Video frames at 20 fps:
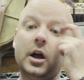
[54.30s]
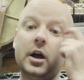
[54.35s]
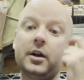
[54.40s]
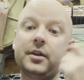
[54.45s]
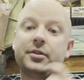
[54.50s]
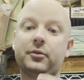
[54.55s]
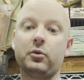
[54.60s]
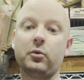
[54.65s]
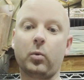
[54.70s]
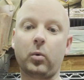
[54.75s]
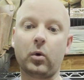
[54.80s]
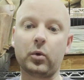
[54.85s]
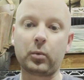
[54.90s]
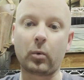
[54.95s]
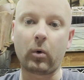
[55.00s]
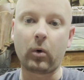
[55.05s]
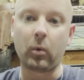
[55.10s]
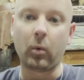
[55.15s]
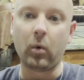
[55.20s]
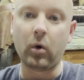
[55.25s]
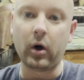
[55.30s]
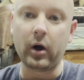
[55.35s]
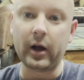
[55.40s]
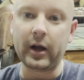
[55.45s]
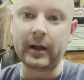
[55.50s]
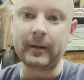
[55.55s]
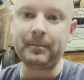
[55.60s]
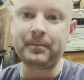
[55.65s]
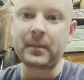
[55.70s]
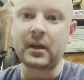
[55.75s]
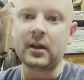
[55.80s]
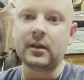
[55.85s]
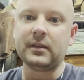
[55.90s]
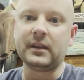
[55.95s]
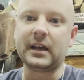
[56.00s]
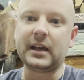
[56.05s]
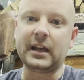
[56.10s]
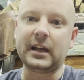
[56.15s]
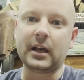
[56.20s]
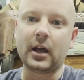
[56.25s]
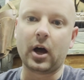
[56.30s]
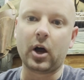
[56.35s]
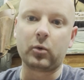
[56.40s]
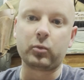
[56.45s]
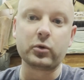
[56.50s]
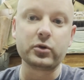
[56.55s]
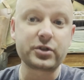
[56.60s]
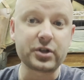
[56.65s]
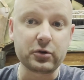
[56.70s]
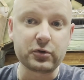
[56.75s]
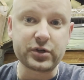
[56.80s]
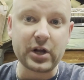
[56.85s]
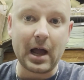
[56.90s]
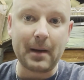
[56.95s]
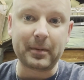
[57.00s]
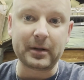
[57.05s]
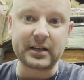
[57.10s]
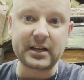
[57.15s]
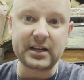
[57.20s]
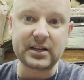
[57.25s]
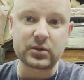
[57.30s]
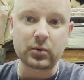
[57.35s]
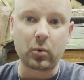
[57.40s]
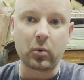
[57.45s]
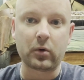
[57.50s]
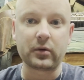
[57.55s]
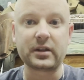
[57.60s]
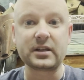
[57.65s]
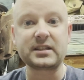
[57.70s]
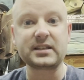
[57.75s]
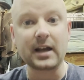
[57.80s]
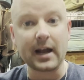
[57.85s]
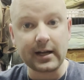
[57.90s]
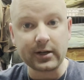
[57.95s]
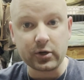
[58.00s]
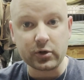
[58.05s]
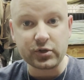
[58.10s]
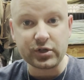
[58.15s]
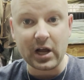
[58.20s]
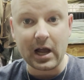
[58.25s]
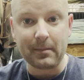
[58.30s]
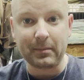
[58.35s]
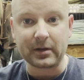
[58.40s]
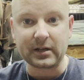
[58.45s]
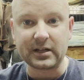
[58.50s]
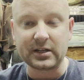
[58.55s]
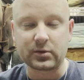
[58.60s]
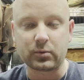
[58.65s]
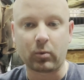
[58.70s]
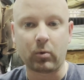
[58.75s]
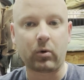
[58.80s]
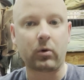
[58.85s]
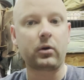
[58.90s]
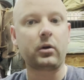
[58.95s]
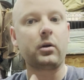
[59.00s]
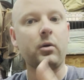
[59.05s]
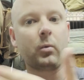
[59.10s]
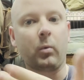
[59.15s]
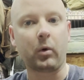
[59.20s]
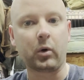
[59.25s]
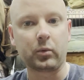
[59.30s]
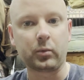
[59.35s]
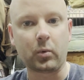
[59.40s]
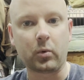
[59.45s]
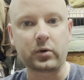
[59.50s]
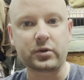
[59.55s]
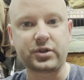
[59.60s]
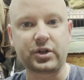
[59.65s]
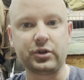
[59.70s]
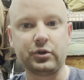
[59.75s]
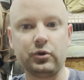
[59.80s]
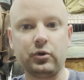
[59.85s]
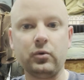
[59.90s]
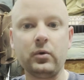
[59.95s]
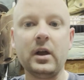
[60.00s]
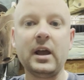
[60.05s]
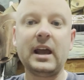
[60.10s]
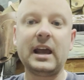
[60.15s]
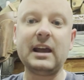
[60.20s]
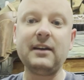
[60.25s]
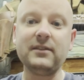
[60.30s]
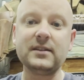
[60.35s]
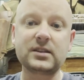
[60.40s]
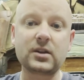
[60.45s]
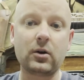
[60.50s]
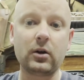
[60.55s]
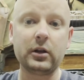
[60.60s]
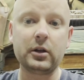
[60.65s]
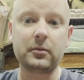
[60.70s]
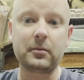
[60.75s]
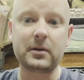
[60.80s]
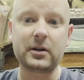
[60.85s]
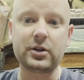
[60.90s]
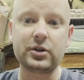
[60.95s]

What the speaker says: through World War I, the Russo-Japanese War, the Sino-Japanese War, World War II, even saw a little bit of